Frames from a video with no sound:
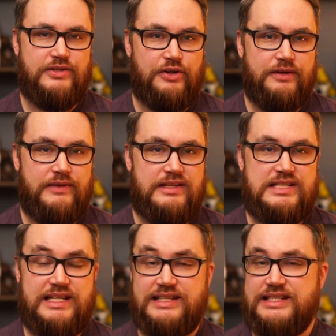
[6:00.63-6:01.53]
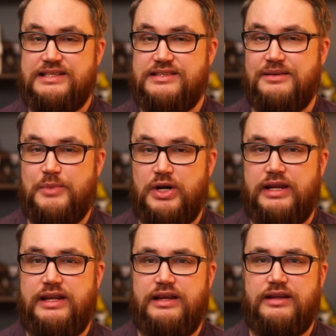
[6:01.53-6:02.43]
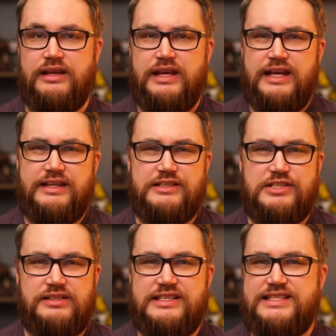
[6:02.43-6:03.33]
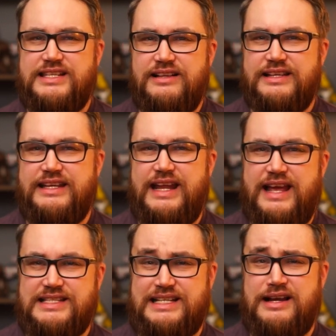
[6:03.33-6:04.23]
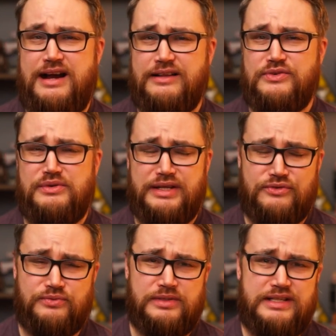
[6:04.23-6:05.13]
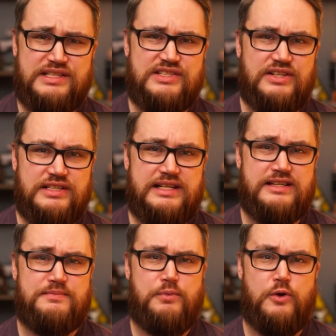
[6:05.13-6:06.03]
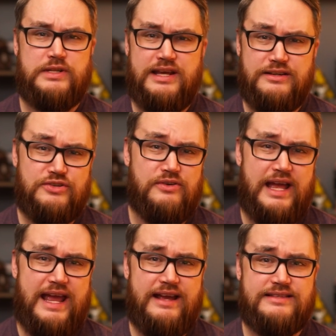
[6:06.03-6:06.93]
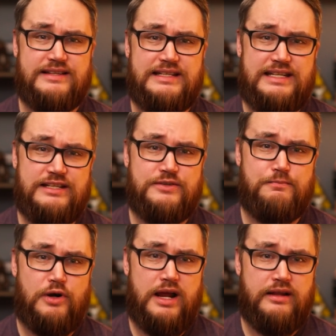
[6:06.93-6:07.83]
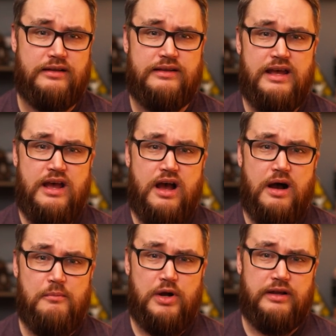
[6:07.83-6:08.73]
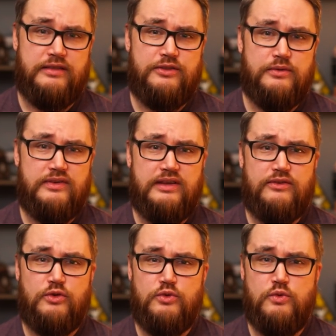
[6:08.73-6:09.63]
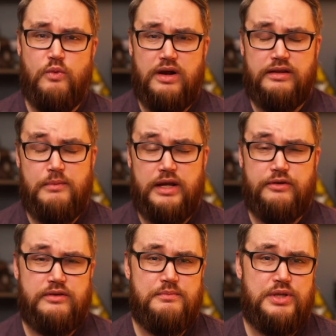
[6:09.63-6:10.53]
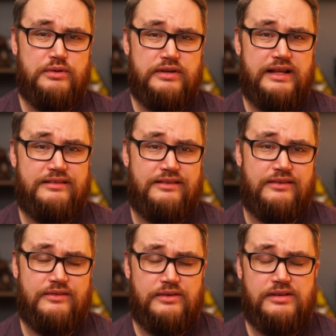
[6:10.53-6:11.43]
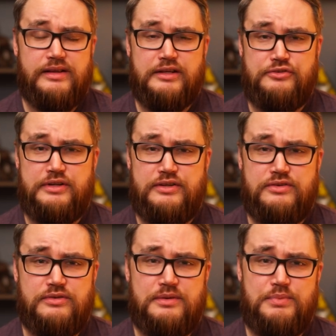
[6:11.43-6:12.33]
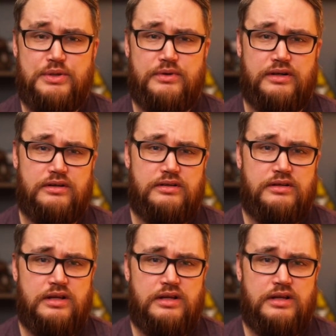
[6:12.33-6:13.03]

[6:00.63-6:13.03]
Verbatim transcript: Atari VCS is the marketing. Initially selling it as a console has really stunted its potential as a niche product among enthusiasts who want a microcomputer that doesn't look like a traditional computer.